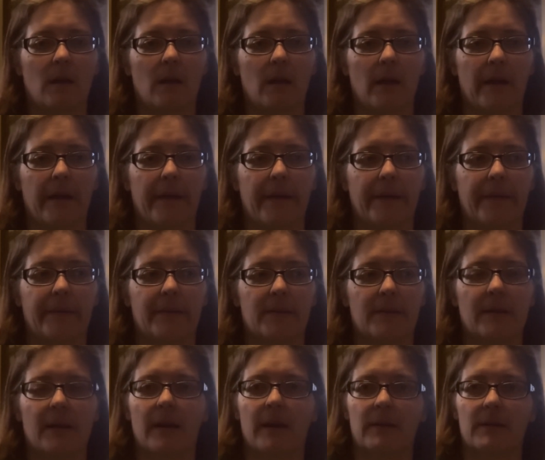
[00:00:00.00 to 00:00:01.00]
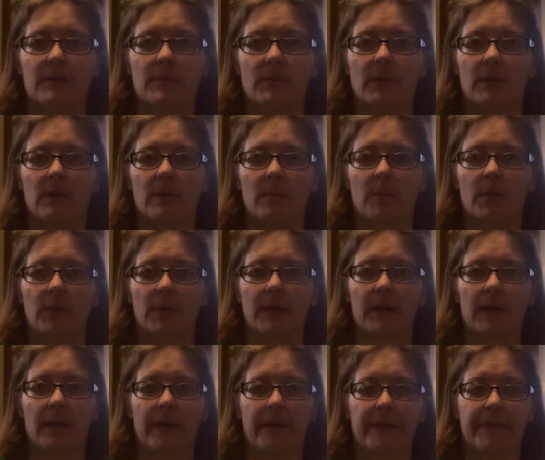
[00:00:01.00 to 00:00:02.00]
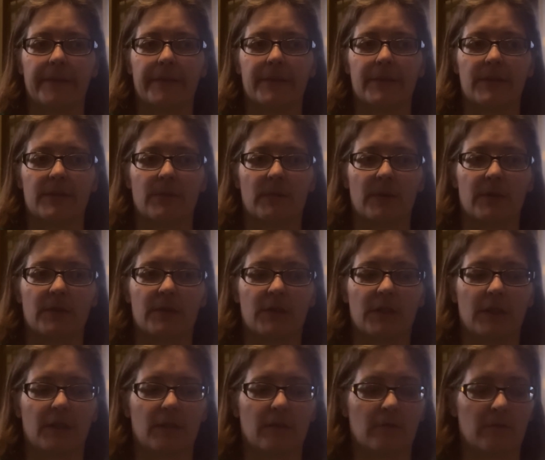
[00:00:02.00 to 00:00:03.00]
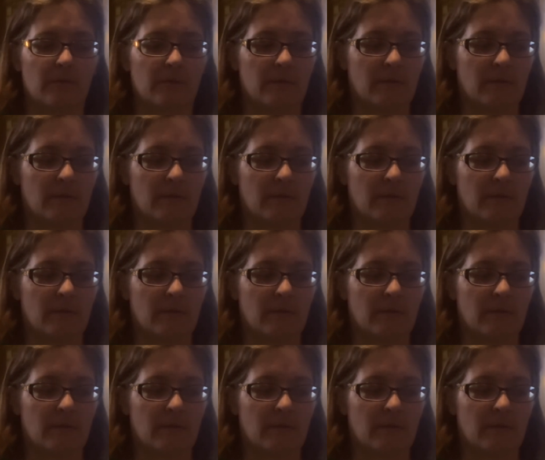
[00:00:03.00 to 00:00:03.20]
And that's where the book ends, where she